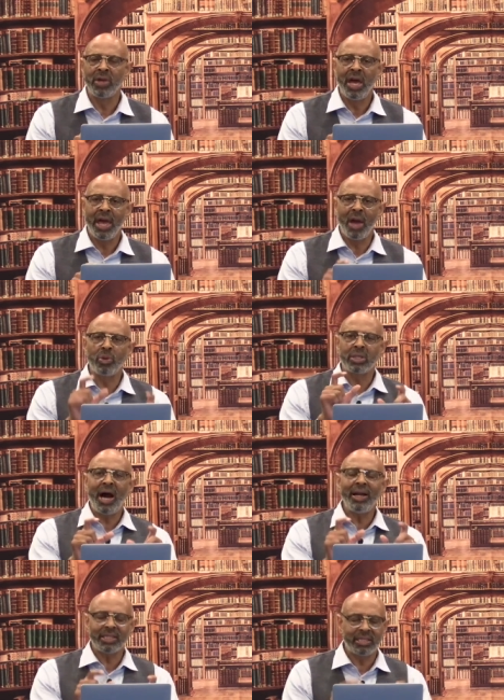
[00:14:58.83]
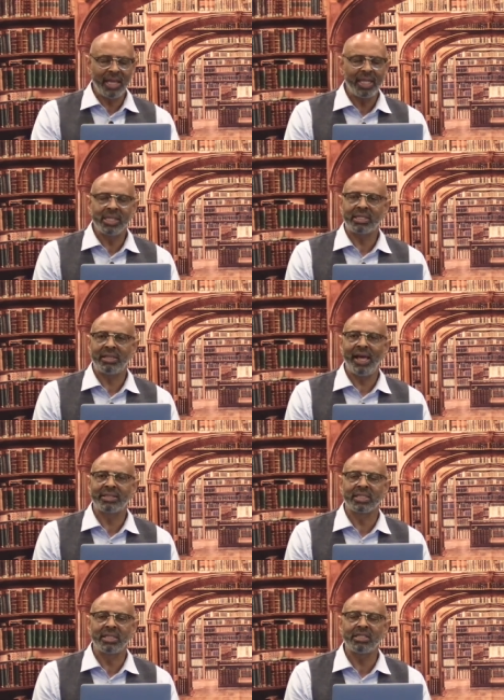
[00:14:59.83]
And what God is saying in this text is
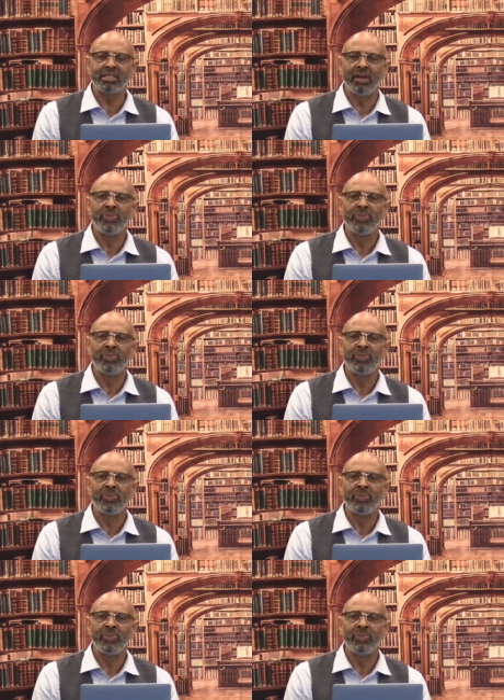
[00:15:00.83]
listen,